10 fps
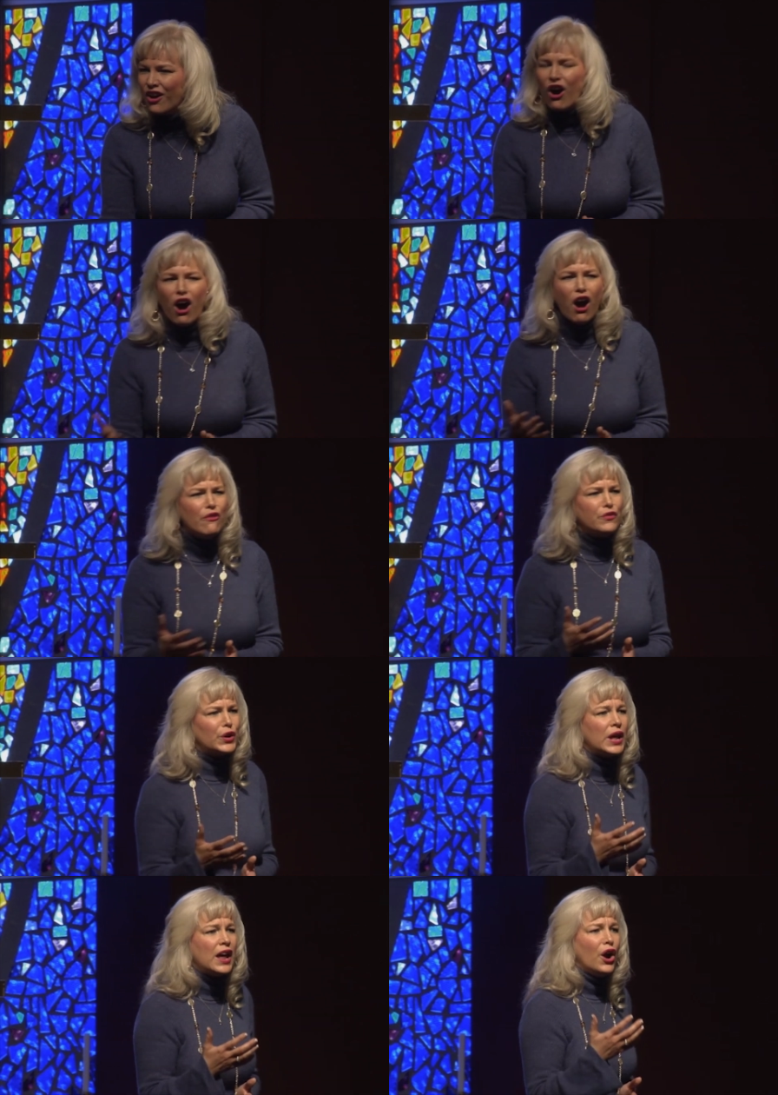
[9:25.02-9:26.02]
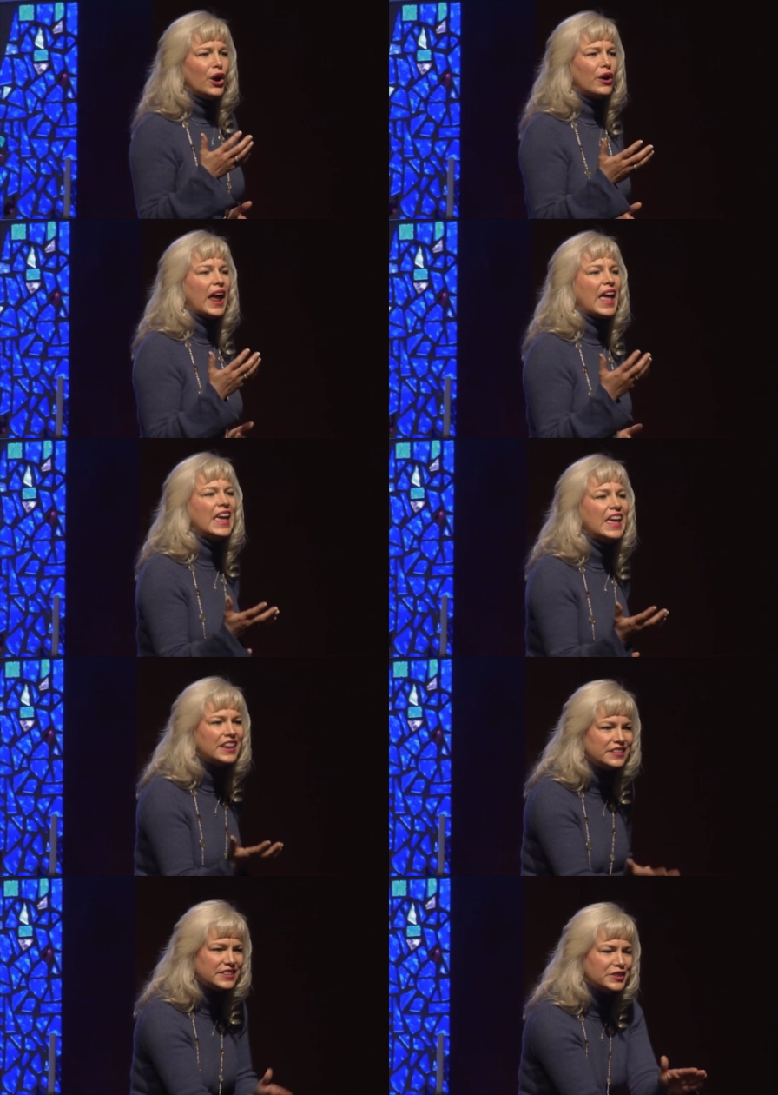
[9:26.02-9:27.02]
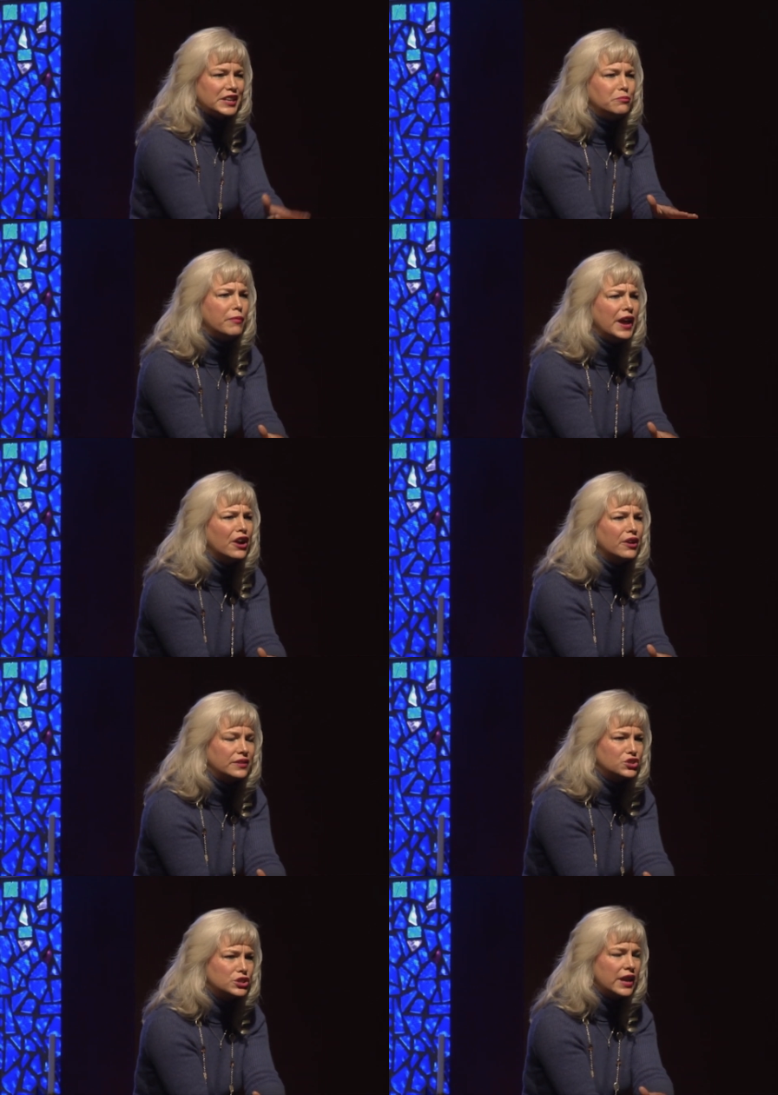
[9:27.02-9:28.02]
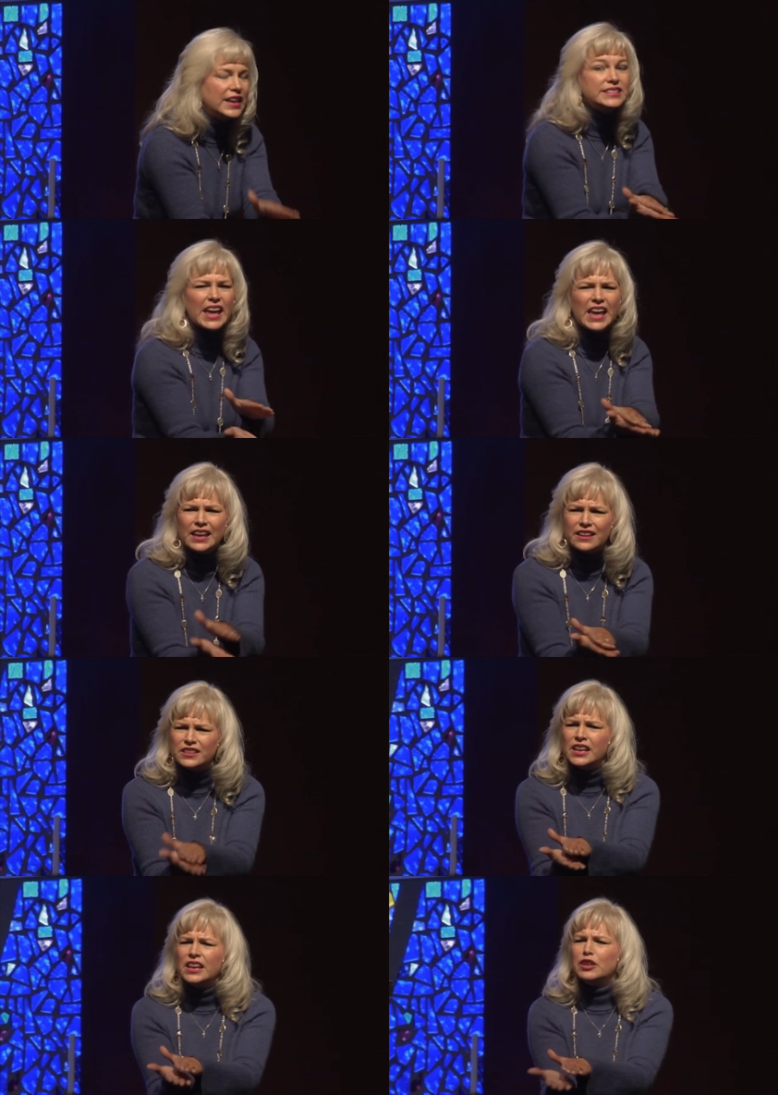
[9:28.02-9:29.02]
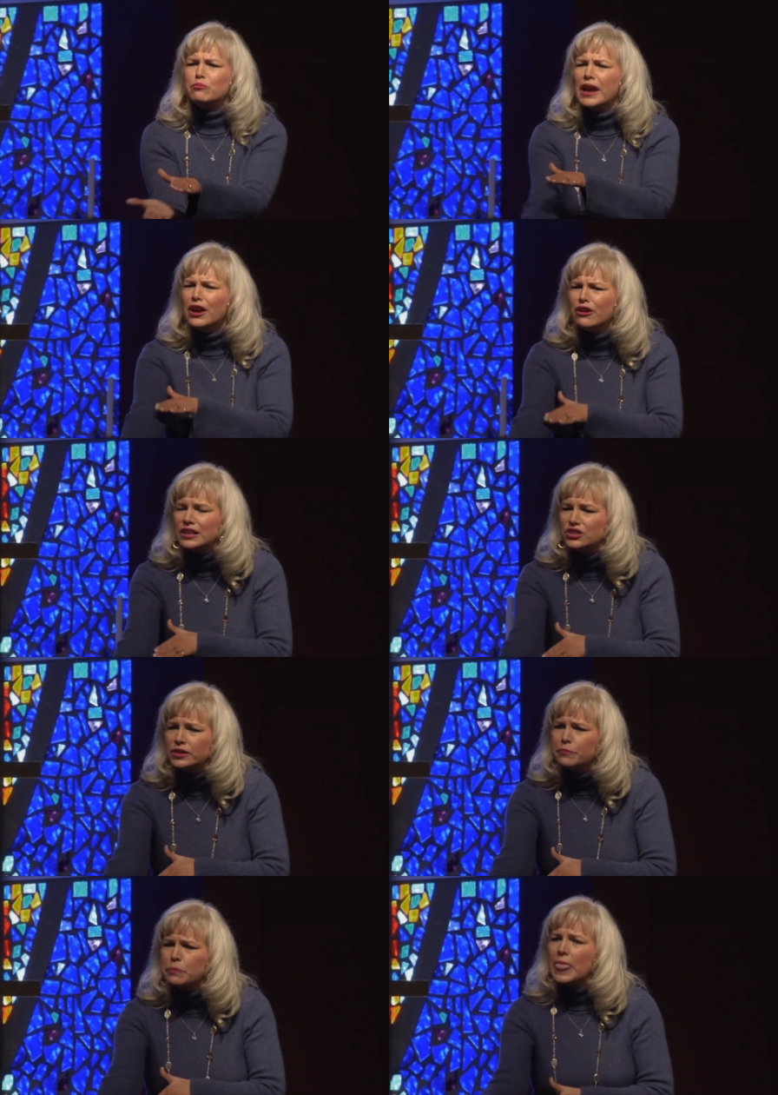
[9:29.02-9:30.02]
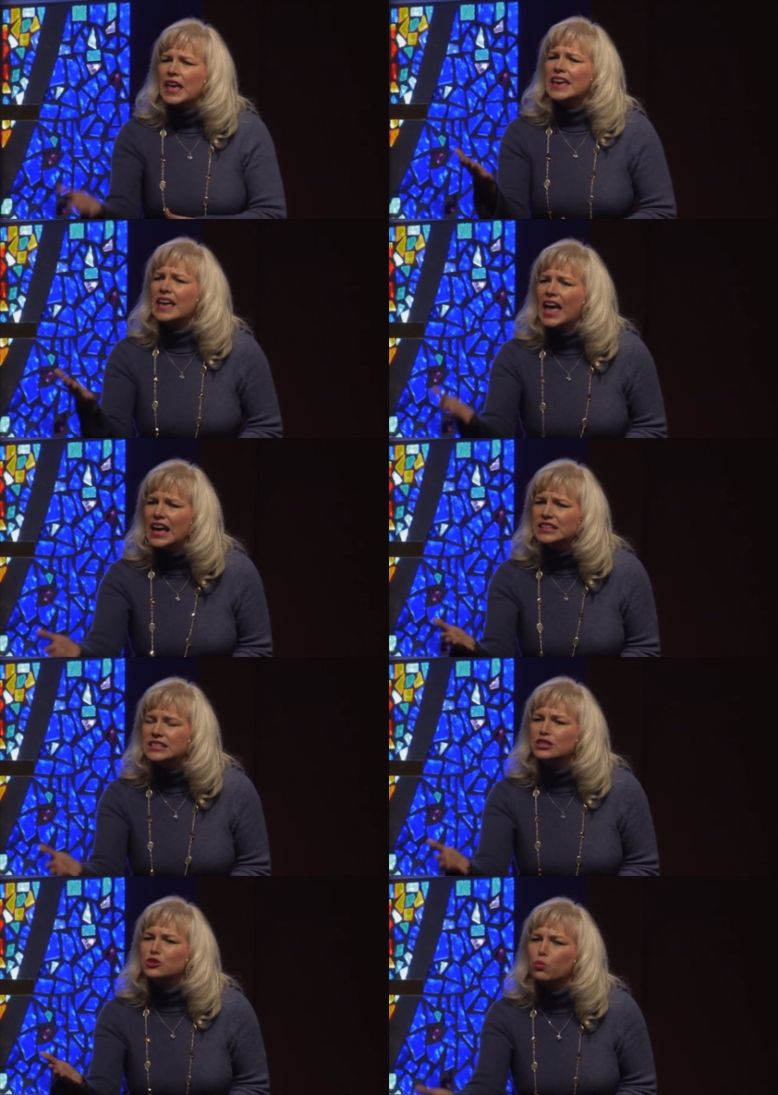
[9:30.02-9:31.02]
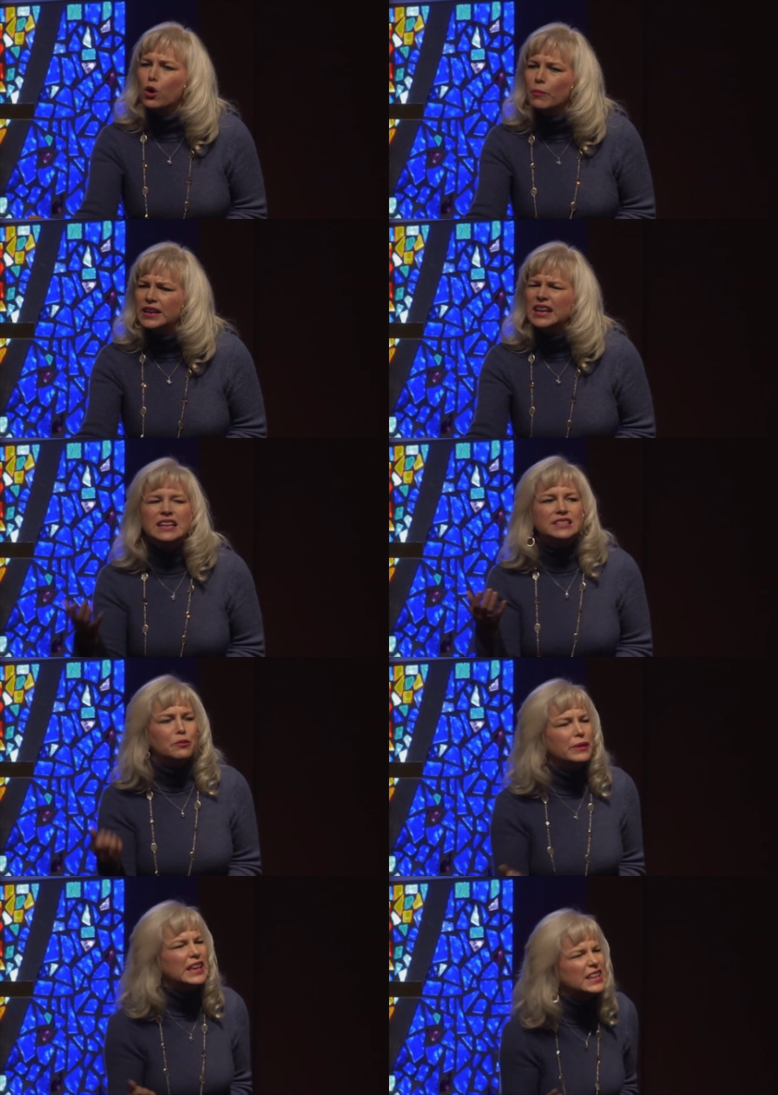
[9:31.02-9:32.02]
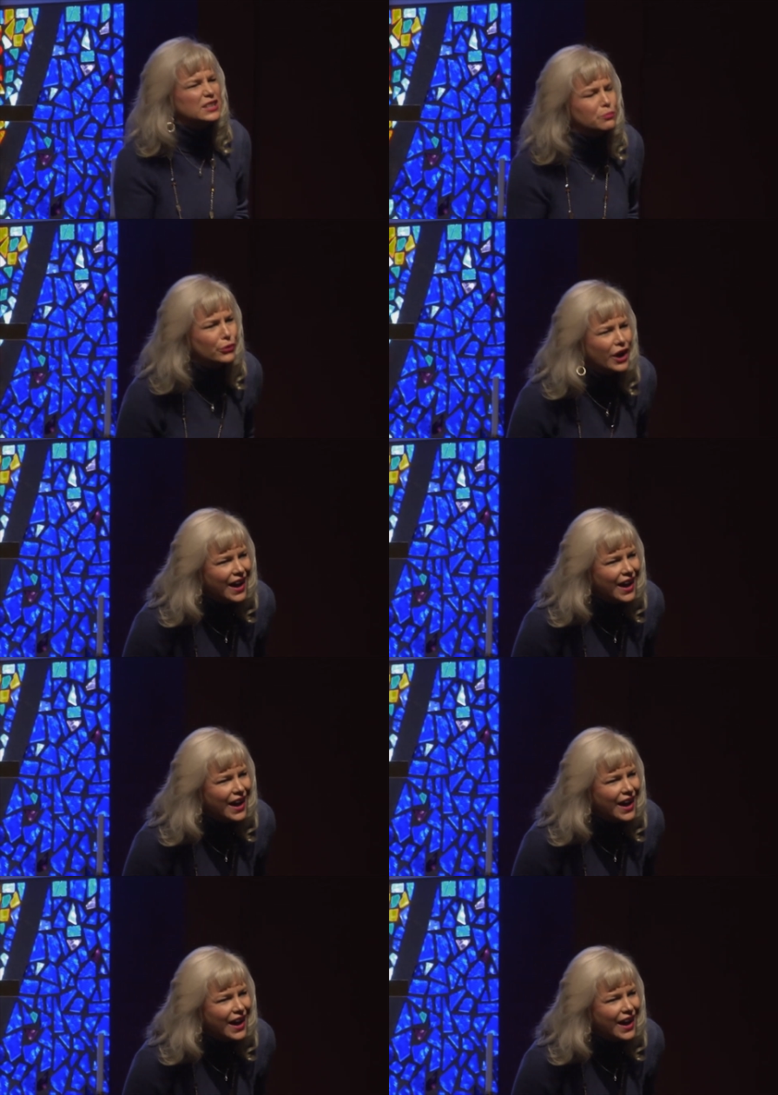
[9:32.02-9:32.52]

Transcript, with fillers: offered her hand in marriage, his hand in marriage. He asked this woman to be his bride.